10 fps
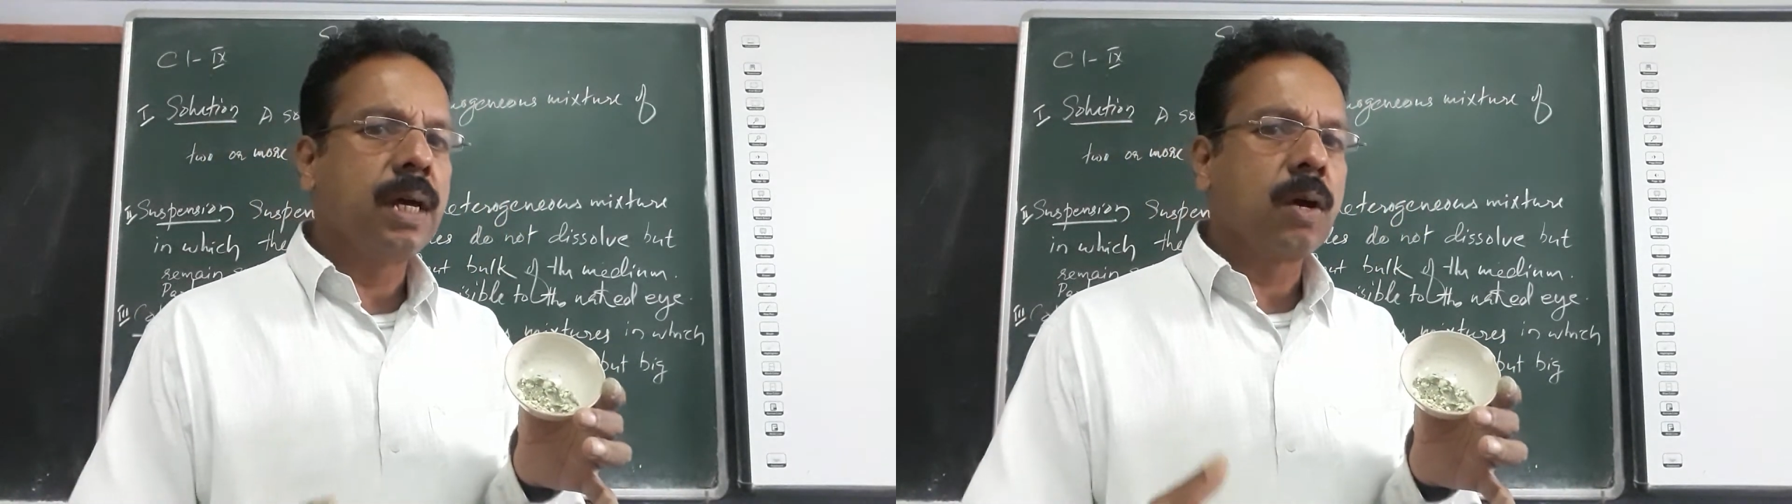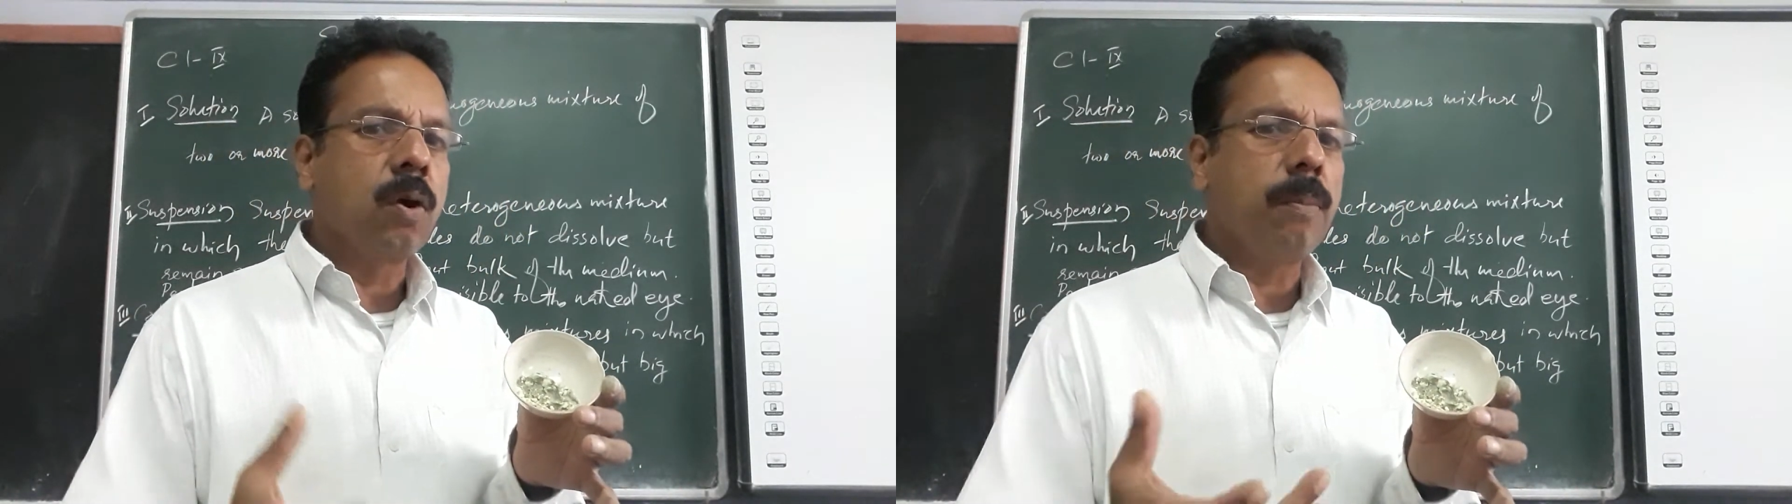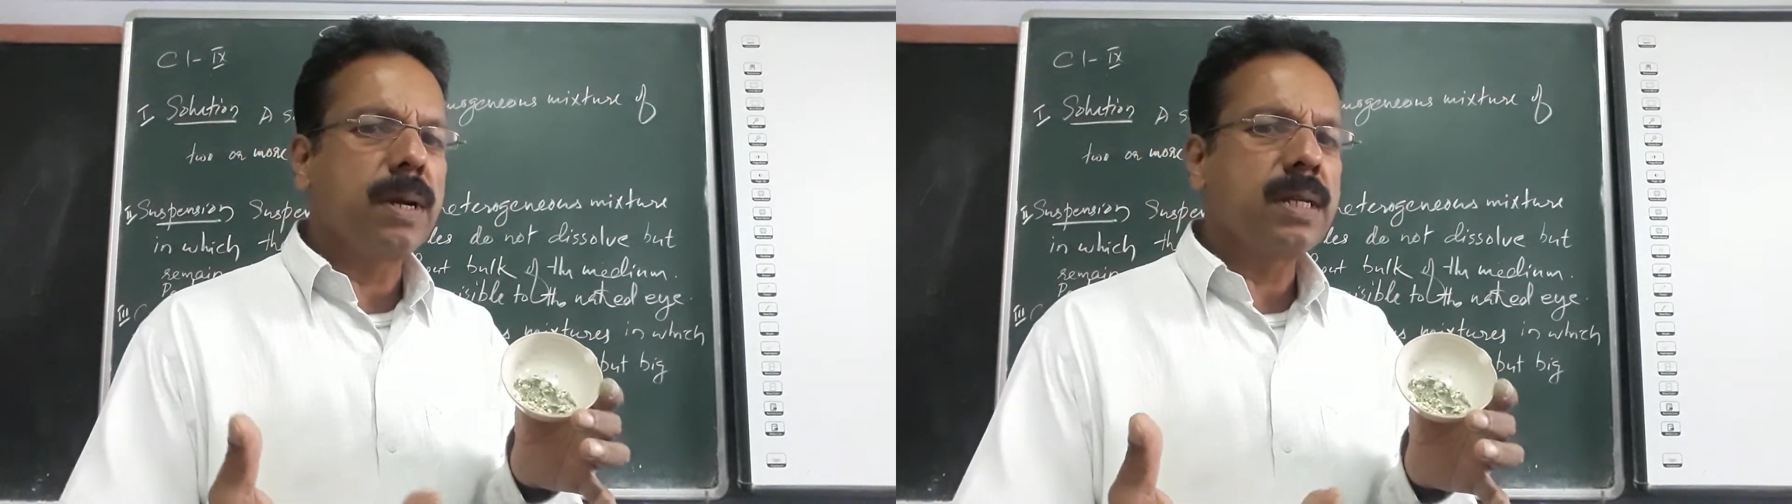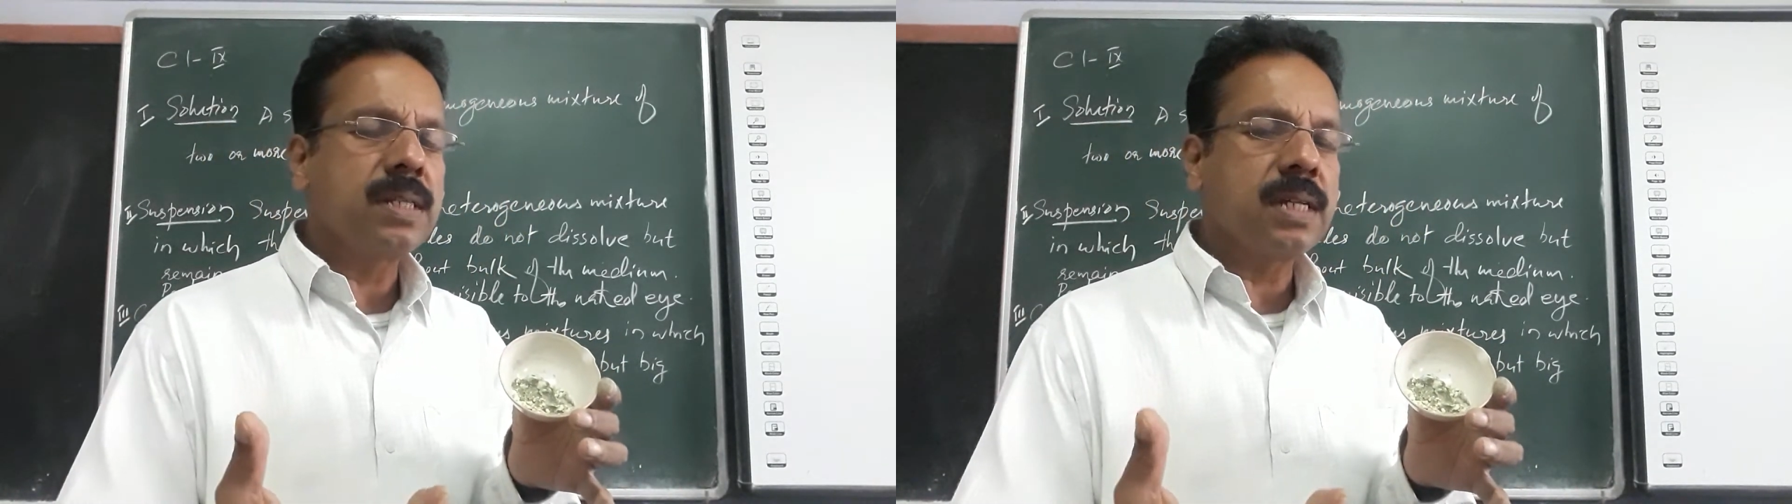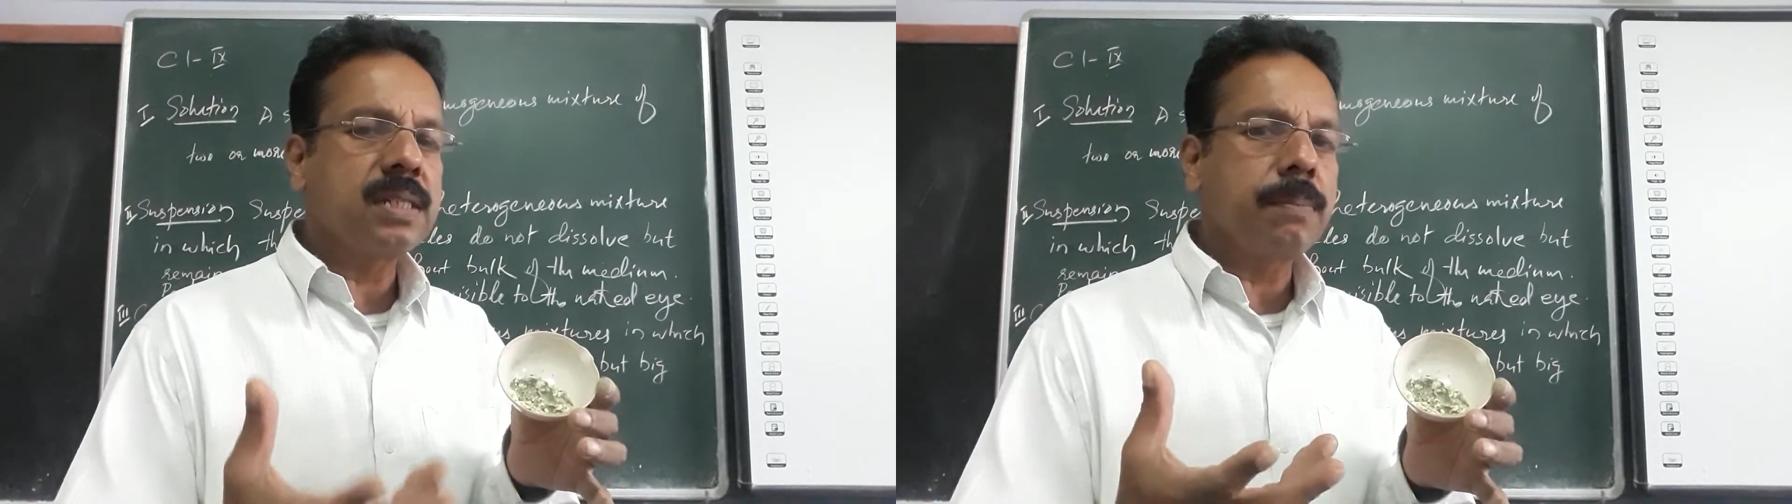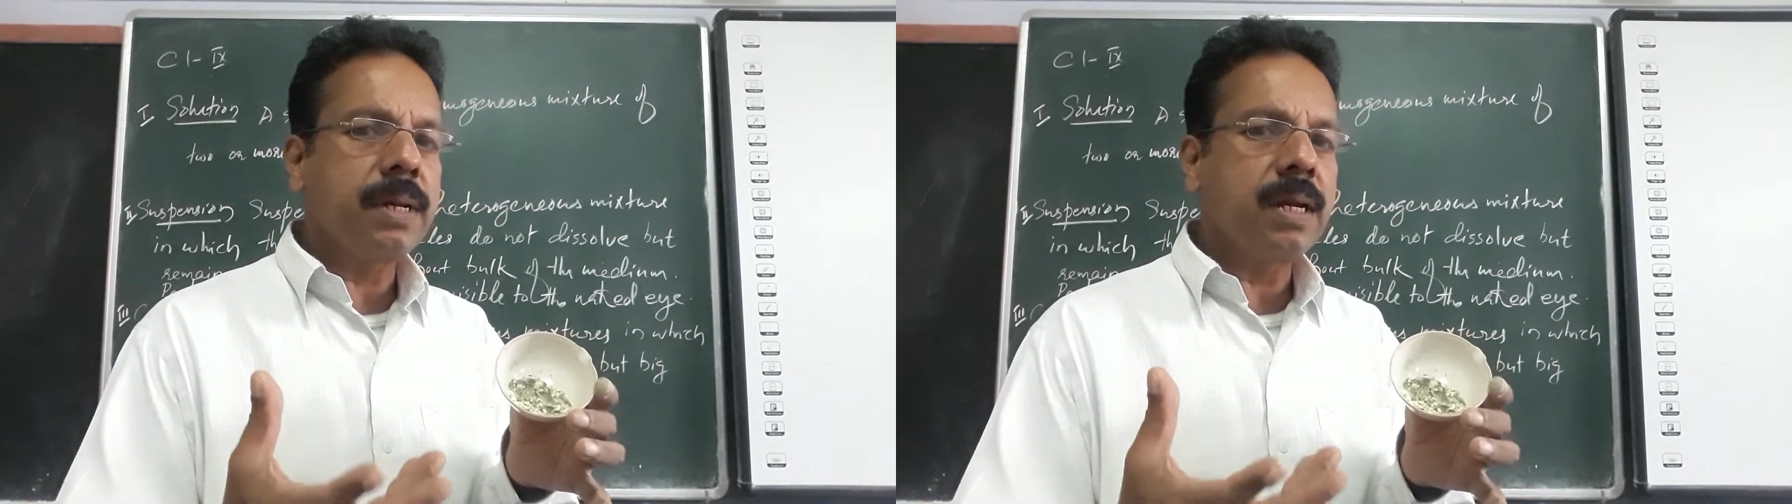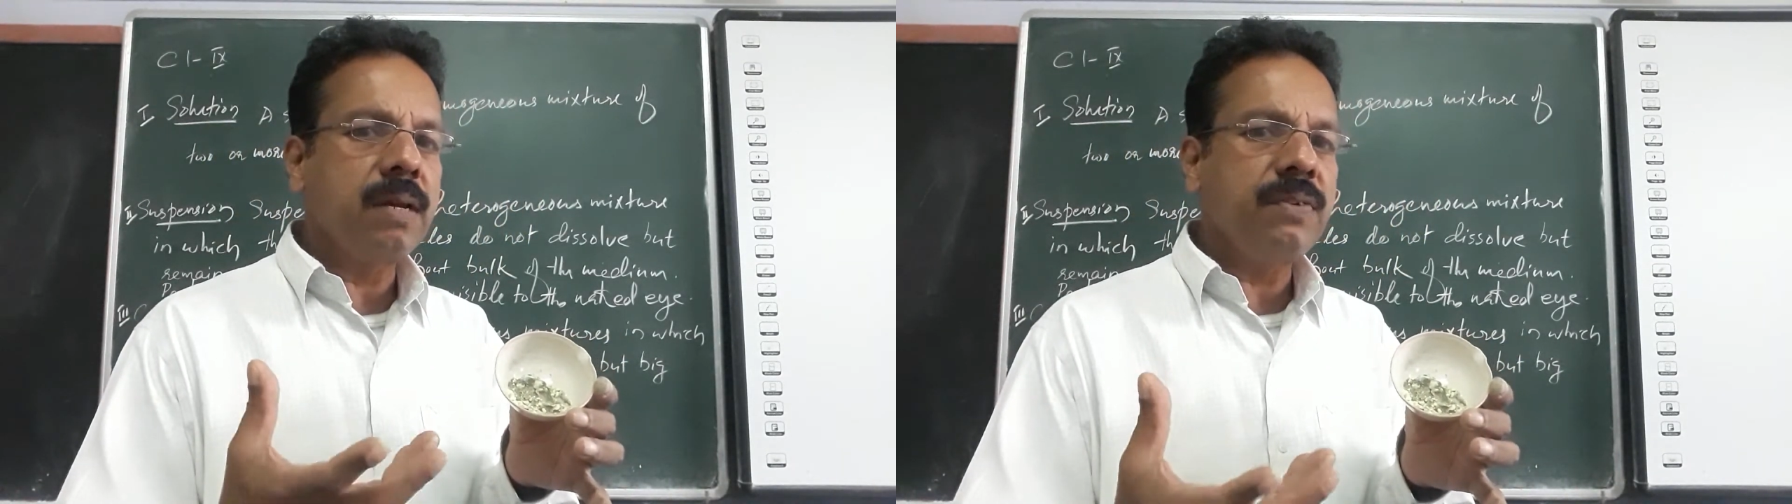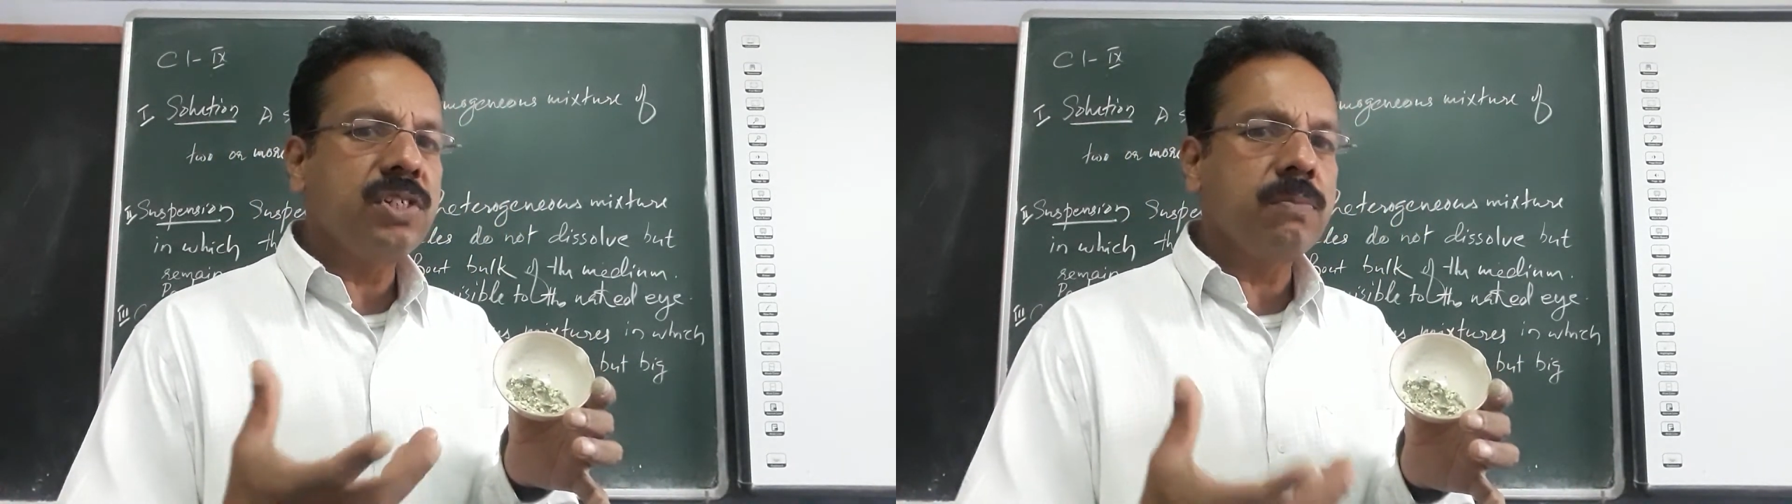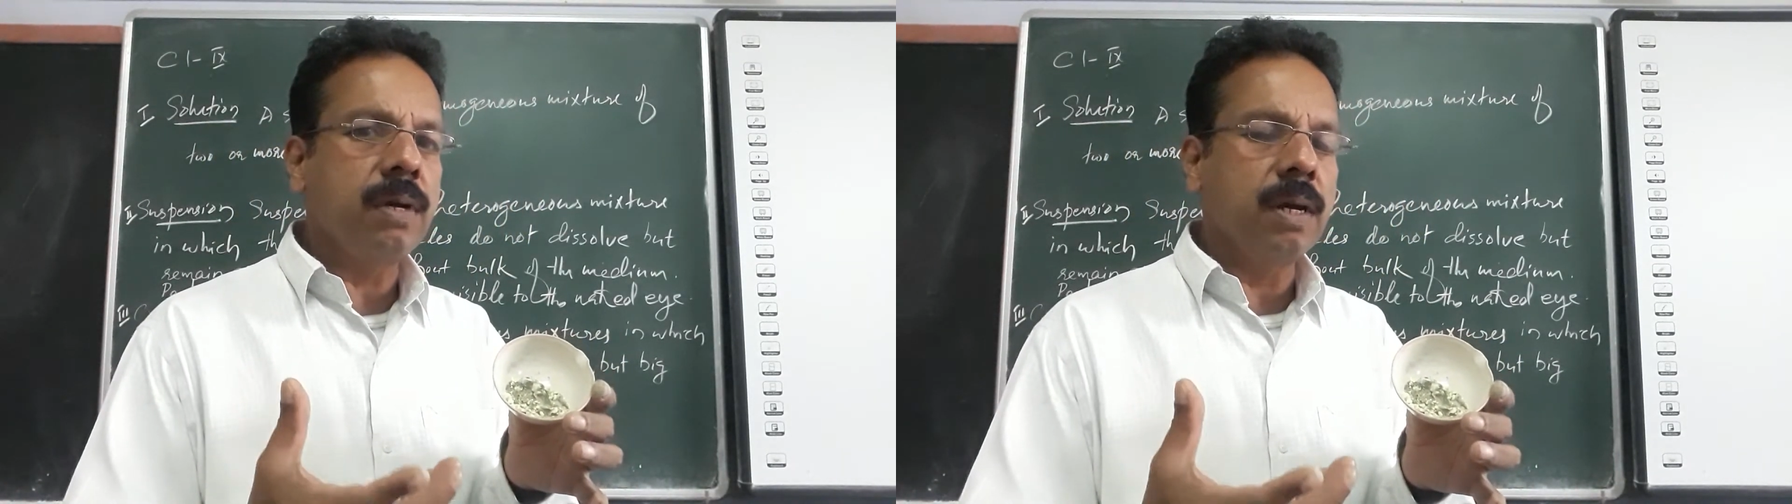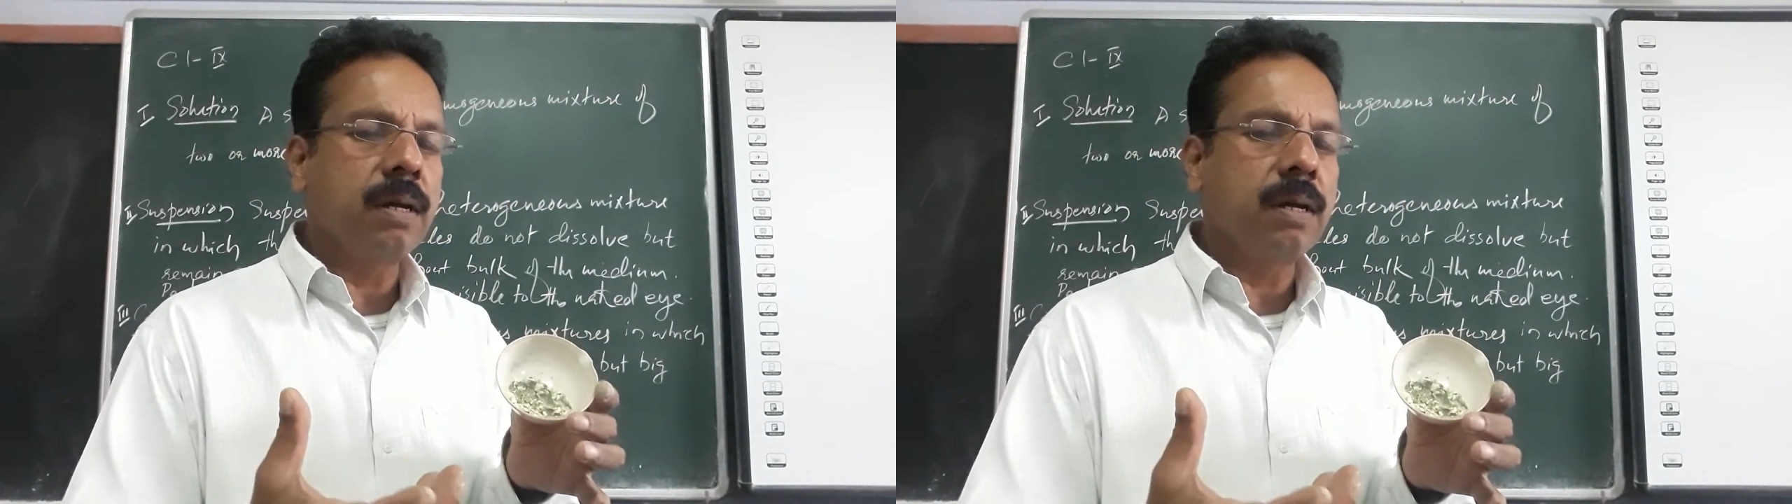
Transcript: Components are separately visible.